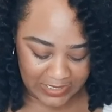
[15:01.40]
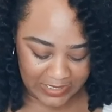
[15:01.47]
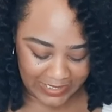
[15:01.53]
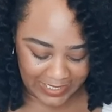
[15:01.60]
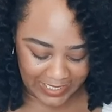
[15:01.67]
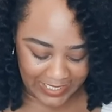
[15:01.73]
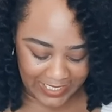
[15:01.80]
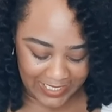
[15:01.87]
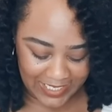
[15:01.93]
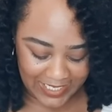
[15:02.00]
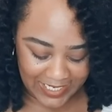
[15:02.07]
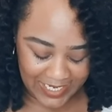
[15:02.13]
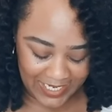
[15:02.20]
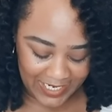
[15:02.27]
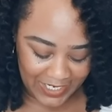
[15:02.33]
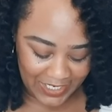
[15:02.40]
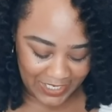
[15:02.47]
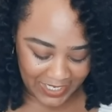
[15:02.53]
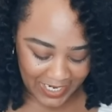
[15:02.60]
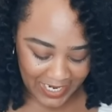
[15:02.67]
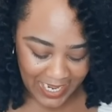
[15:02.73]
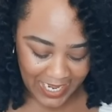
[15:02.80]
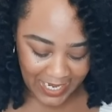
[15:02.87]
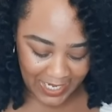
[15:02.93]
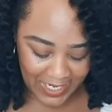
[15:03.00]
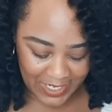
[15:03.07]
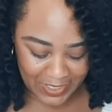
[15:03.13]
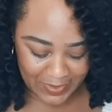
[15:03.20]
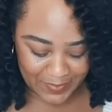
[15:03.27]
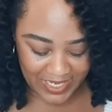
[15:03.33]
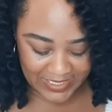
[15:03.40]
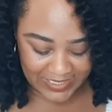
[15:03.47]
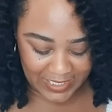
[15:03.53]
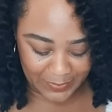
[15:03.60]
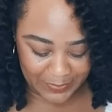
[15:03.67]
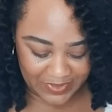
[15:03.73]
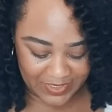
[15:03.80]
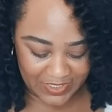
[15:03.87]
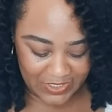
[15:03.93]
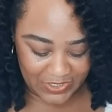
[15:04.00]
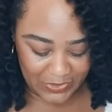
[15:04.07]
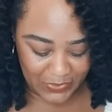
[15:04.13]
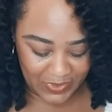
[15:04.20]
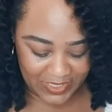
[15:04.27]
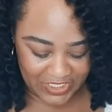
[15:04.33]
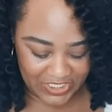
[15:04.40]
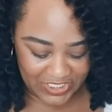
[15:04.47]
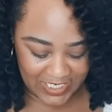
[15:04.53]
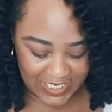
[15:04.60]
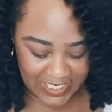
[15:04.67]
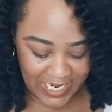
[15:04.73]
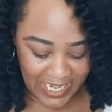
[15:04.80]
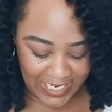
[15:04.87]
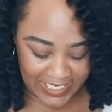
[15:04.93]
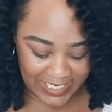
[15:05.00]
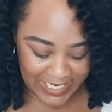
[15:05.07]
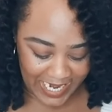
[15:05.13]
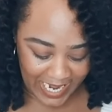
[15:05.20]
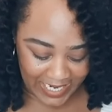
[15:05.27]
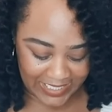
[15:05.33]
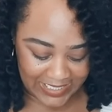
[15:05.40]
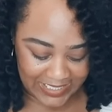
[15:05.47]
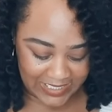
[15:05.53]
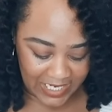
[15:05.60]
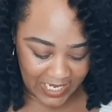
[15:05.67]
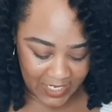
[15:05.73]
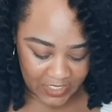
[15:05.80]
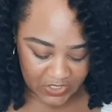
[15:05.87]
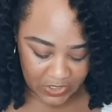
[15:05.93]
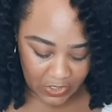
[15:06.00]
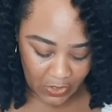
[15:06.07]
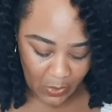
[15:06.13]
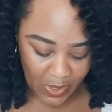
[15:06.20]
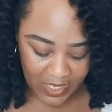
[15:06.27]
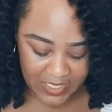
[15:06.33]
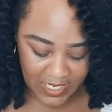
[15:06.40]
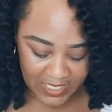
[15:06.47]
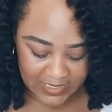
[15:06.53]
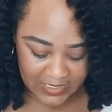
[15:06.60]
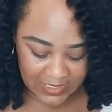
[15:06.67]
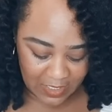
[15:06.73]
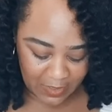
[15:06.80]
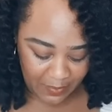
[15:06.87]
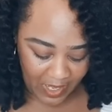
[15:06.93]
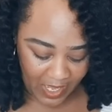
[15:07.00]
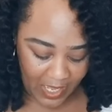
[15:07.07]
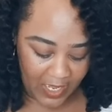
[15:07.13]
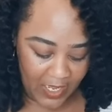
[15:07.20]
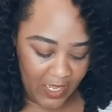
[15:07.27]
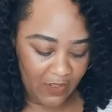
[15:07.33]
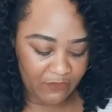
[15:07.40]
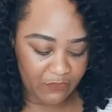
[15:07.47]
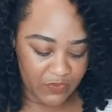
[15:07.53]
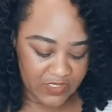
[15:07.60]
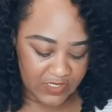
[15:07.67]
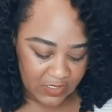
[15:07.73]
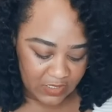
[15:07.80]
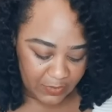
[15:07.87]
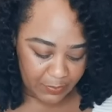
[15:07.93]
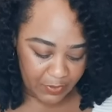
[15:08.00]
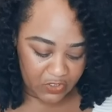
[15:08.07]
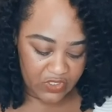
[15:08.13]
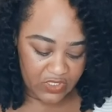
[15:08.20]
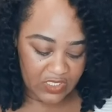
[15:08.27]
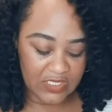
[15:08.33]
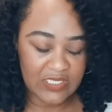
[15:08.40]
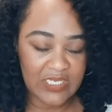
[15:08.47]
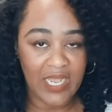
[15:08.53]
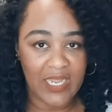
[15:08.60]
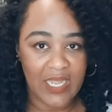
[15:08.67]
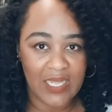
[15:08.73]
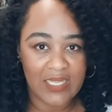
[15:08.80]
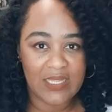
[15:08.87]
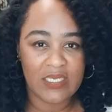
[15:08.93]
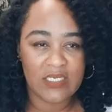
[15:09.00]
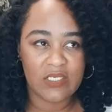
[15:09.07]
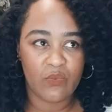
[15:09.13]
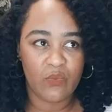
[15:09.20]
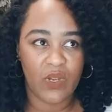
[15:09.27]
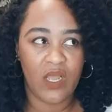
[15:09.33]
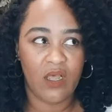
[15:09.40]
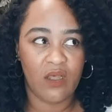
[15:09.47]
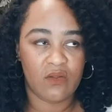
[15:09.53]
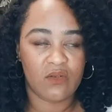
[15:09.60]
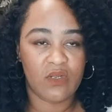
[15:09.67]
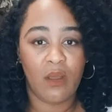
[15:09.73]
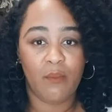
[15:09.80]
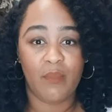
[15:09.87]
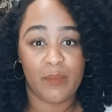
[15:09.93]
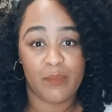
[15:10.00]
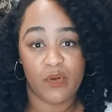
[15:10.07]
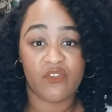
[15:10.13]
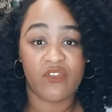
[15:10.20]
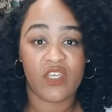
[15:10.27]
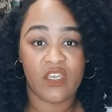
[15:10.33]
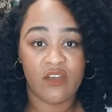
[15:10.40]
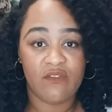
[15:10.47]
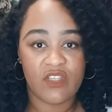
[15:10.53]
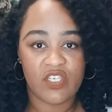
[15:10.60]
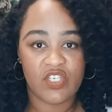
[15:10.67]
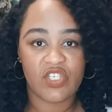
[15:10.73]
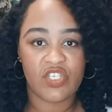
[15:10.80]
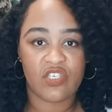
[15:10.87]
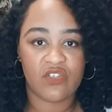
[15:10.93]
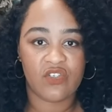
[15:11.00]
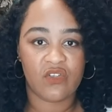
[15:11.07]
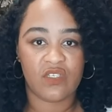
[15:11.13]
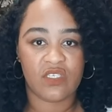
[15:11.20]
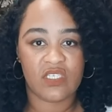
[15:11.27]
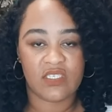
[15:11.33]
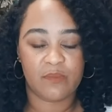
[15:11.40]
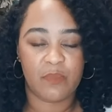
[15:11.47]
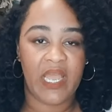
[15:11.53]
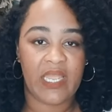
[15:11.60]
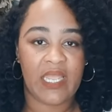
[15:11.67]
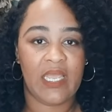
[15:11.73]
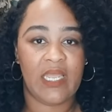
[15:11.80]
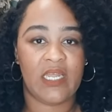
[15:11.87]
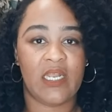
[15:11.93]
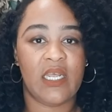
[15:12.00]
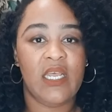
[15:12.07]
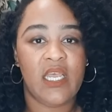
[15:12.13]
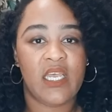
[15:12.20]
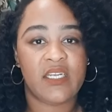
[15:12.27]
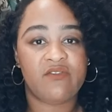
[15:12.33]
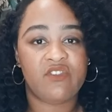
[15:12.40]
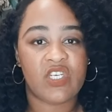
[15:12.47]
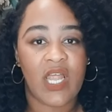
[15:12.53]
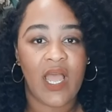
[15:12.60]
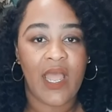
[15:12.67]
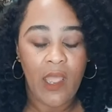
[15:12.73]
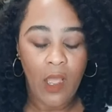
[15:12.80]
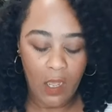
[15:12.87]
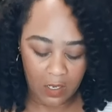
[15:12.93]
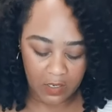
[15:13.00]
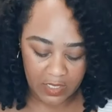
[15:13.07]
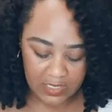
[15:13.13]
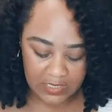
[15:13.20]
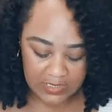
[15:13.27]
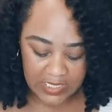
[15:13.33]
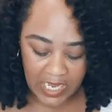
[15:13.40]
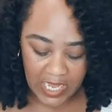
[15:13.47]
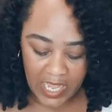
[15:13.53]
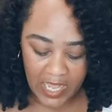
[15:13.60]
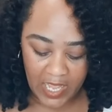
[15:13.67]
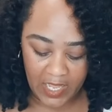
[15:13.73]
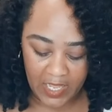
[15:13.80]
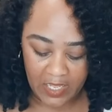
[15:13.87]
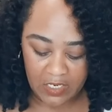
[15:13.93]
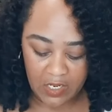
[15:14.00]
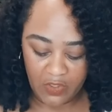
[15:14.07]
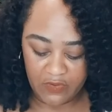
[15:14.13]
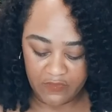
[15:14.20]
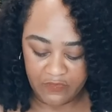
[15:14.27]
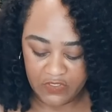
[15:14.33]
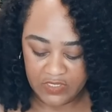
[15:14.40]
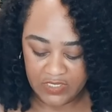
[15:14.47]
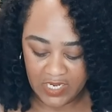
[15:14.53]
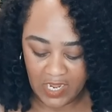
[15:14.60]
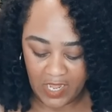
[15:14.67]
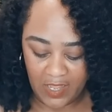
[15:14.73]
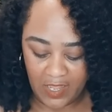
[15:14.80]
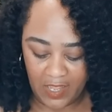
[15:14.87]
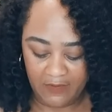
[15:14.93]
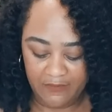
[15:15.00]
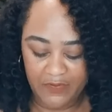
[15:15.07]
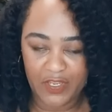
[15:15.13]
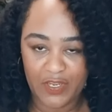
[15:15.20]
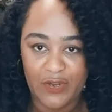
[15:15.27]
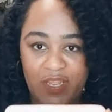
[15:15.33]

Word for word: skincare um, type of situation next. So next up, I have recently purchased these. I got these around my birthday of this year, so this is back in end of July, August. And the first thing I have here